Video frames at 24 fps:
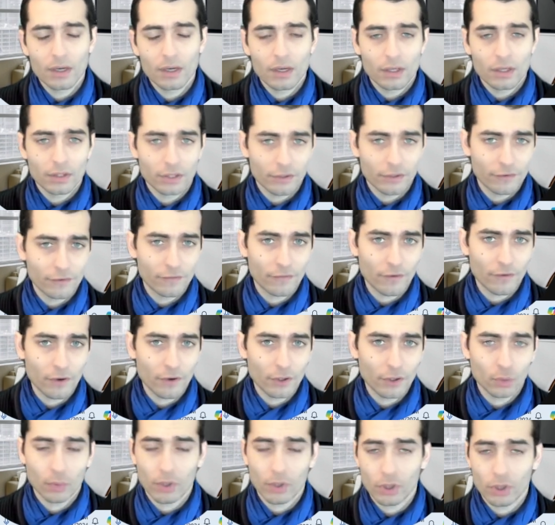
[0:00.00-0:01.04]
the
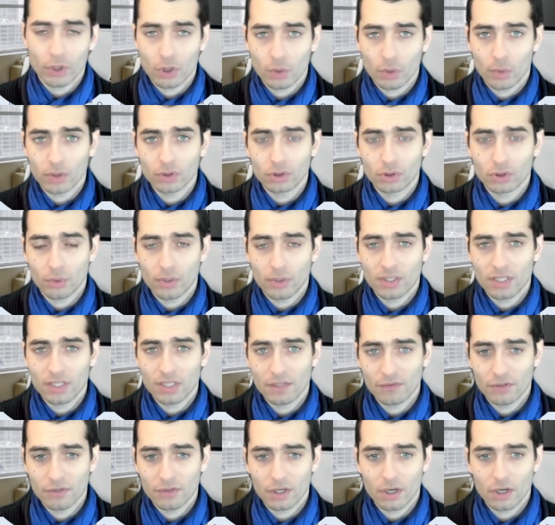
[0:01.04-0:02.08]
phone where you want to receive
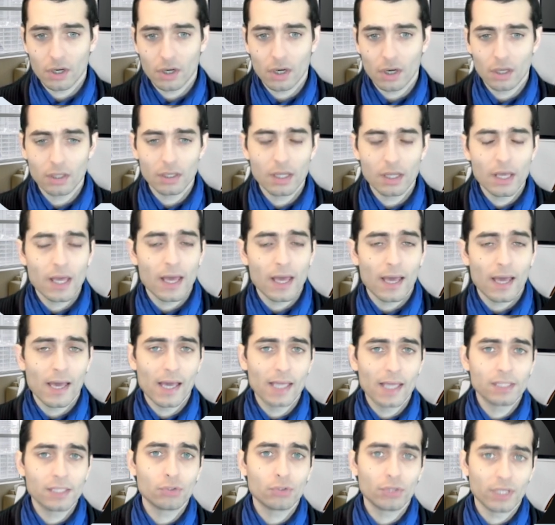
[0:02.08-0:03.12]
the call,
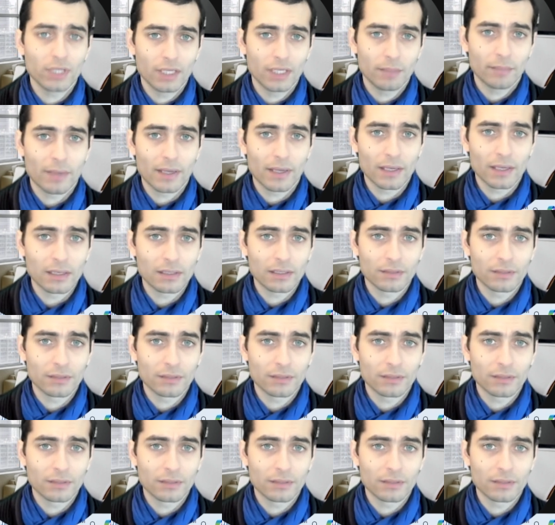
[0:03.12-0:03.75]
and your email.